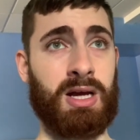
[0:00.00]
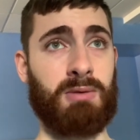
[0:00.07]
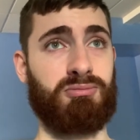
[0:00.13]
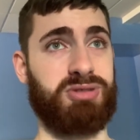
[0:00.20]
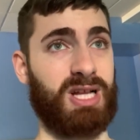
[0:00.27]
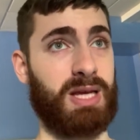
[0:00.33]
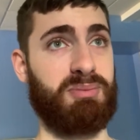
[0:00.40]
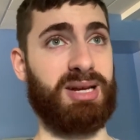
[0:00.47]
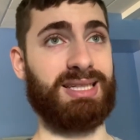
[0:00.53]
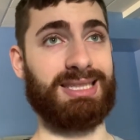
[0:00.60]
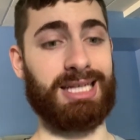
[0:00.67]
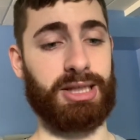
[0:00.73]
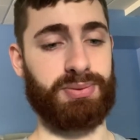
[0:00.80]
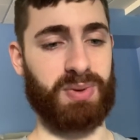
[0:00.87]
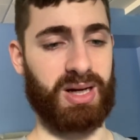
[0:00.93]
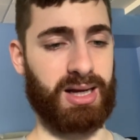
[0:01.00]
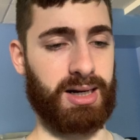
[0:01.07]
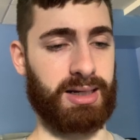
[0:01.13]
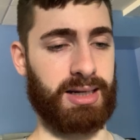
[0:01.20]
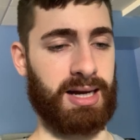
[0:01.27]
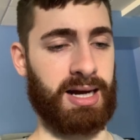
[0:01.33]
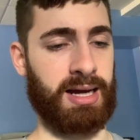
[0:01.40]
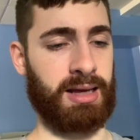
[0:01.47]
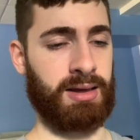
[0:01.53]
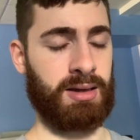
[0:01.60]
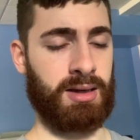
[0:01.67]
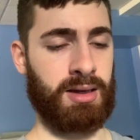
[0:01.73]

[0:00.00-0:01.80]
probably be a day 3 kind of guy.